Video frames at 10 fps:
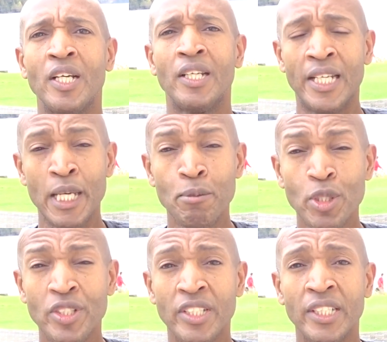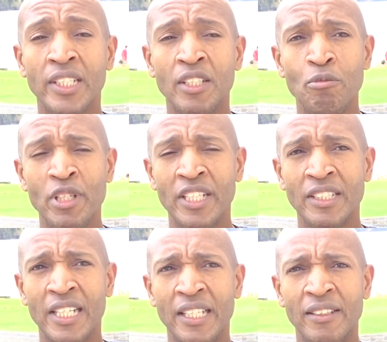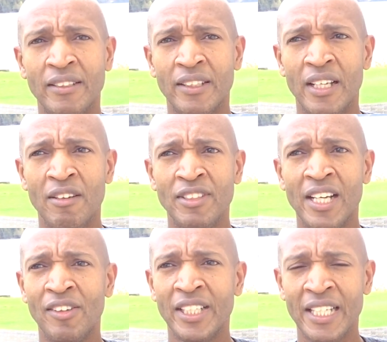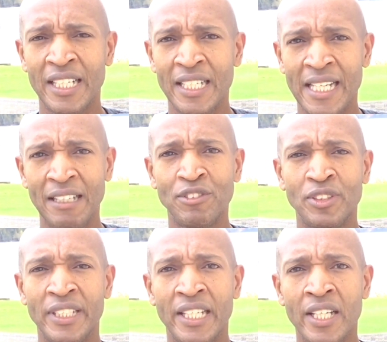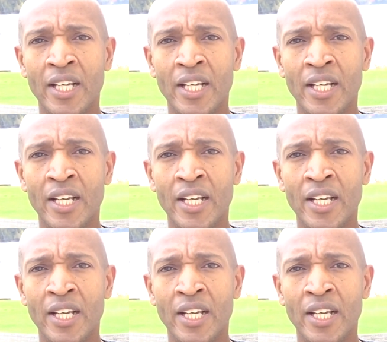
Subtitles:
meaning that every now and again I'd have to take